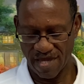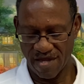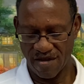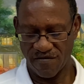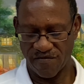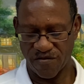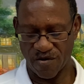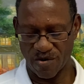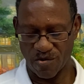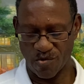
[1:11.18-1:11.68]

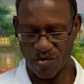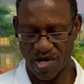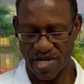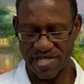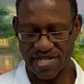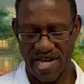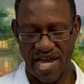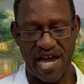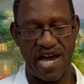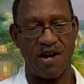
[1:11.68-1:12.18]
for one
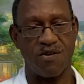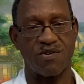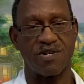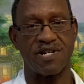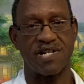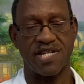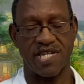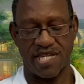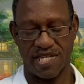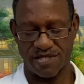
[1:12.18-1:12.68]
hour
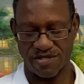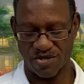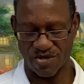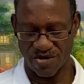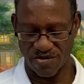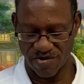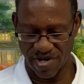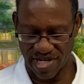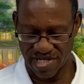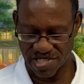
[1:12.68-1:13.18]
in
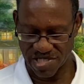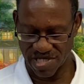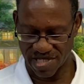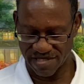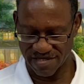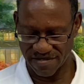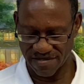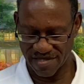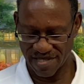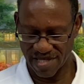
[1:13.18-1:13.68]
duration.
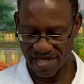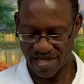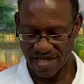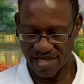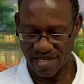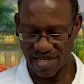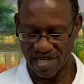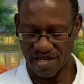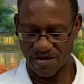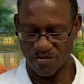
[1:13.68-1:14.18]

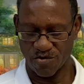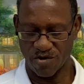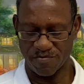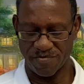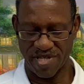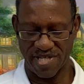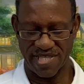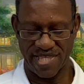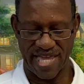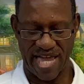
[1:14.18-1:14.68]
It will
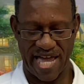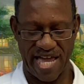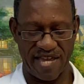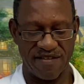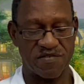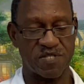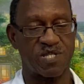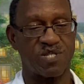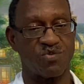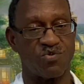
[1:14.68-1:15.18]
be live
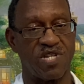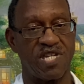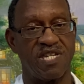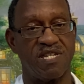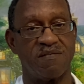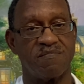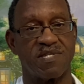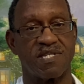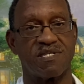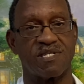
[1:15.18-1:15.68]

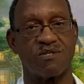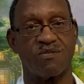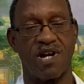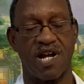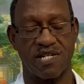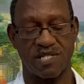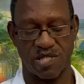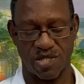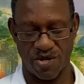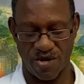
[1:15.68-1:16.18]
streamed to our
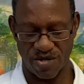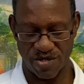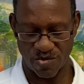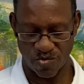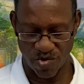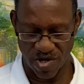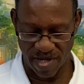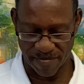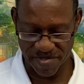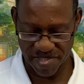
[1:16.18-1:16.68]
church
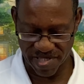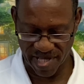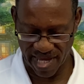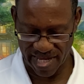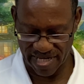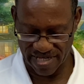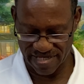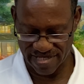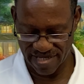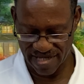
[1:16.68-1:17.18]

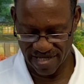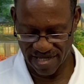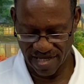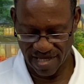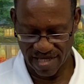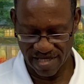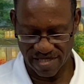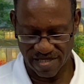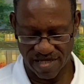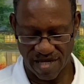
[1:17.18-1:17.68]
website,
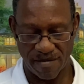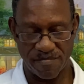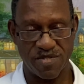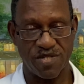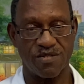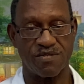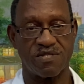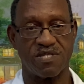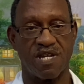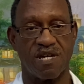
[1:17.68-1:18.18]

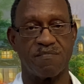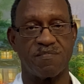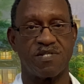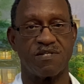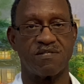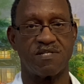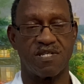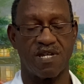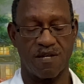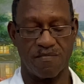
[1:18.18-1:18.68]

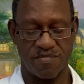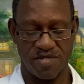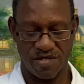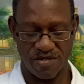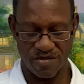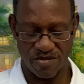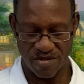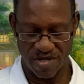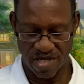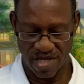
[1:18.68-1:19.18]

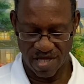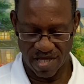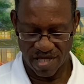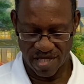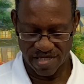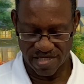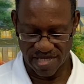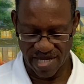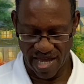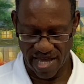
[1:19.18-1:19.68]

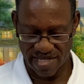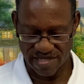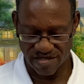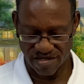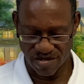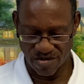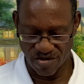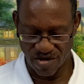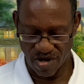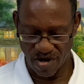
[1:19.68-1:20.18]

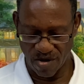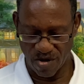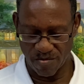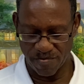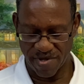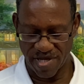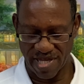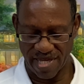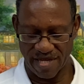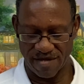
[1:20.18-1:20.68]

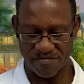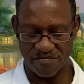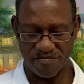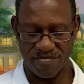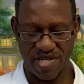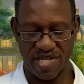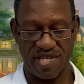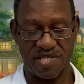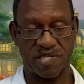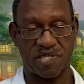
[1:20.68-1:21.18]

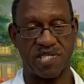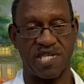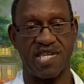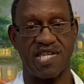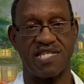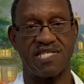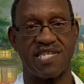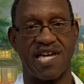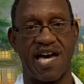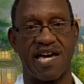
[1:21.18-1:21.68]

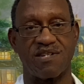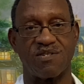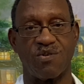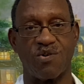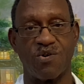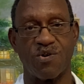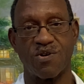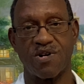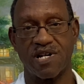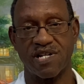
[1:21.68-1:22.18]

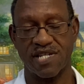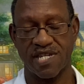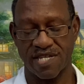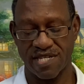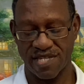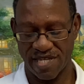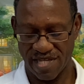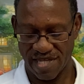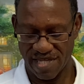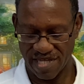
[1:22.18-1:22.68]
www.newhopembc.org.
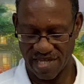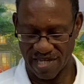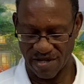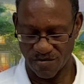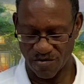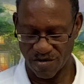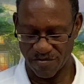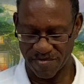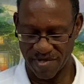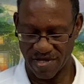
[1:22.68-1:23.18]
It
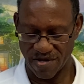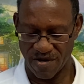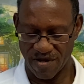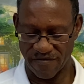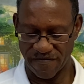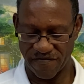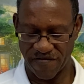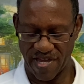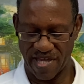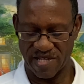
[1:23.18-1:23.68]
will be on
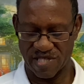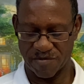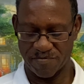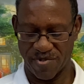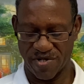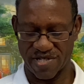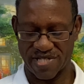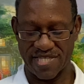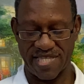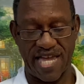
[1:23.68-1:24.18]

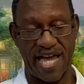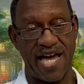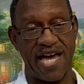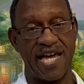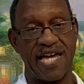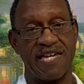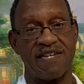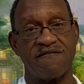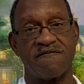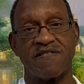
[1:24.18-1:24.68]
Facebook
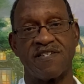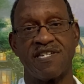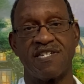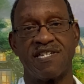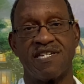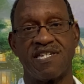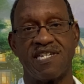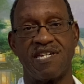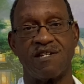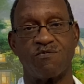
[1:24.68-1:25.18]
Live.
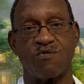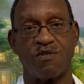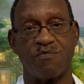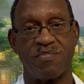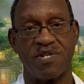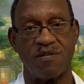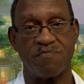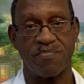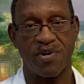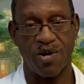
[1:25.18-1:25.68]
It will
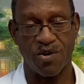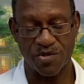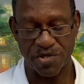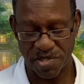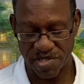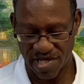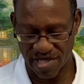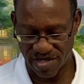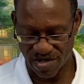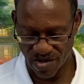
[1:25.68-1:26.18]
be
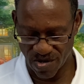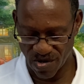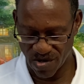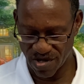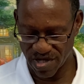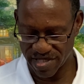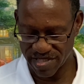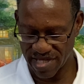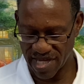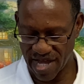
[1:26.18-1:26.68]
posted
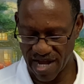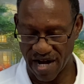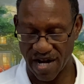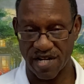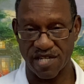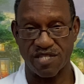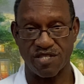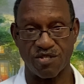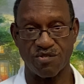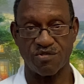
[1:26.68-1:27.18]
on our
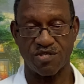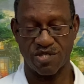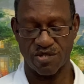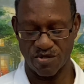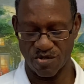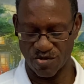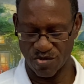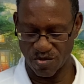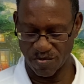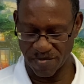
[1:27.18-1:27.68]

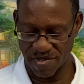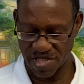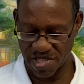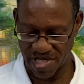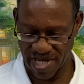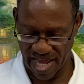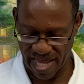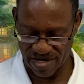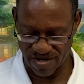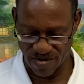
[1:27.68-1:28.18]
YouTube
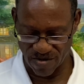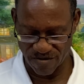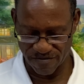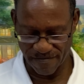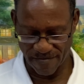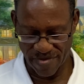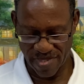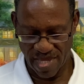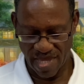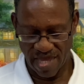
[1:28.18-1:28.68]
channel
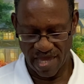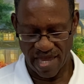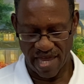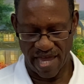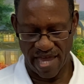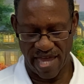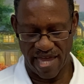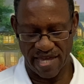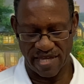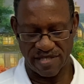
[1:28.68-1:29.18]

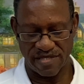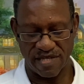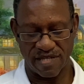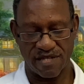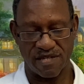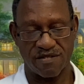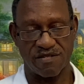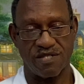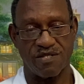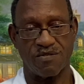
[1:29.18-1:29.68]
and
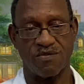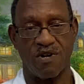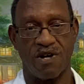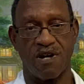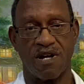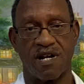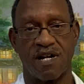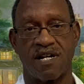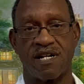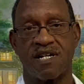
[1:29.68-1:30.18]
you
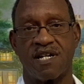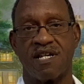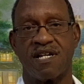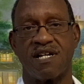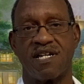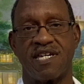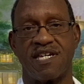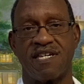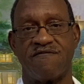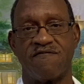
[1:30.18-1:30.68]
are
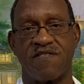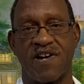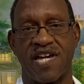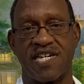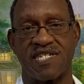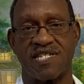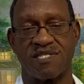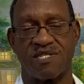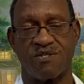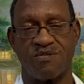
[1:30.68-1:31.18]

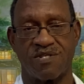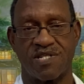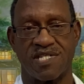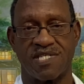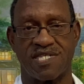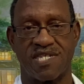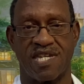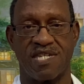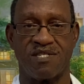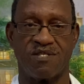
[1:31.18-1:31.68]
invited to
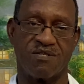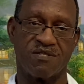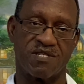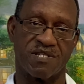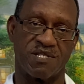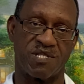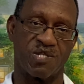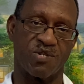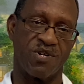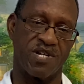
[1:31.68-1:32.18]
continue to
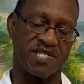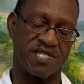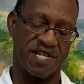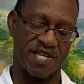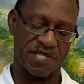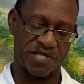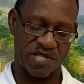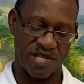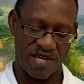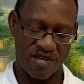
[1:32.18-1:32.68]
join
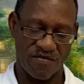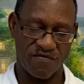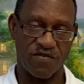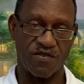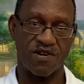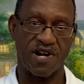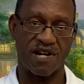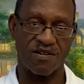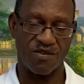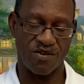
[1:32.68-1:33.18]
us for
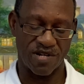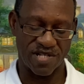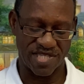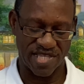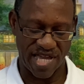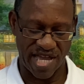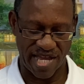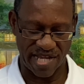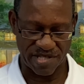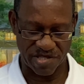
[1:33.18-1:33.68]
our
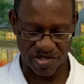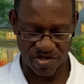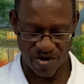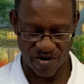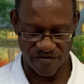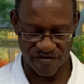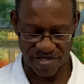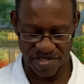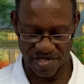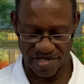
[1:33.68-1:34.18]
online
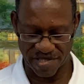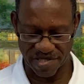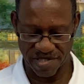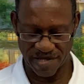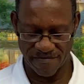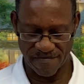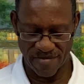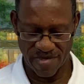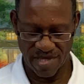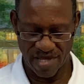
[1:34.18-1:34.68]
services.
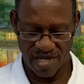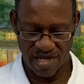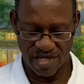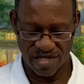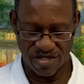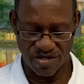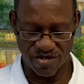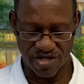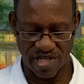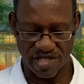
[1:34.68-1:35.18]

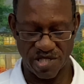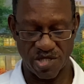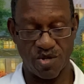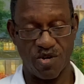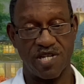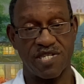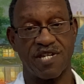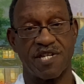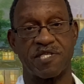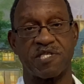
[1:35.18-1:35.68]
You can
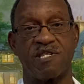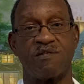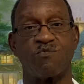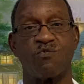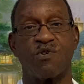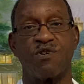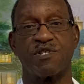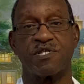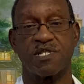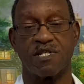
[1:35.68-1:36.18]
join us in
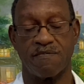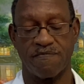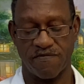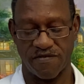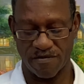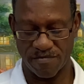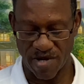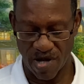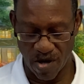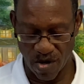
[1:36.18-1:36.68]
worship
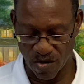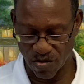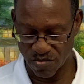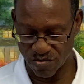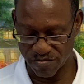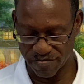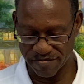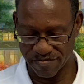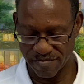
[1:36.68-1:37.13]
from home.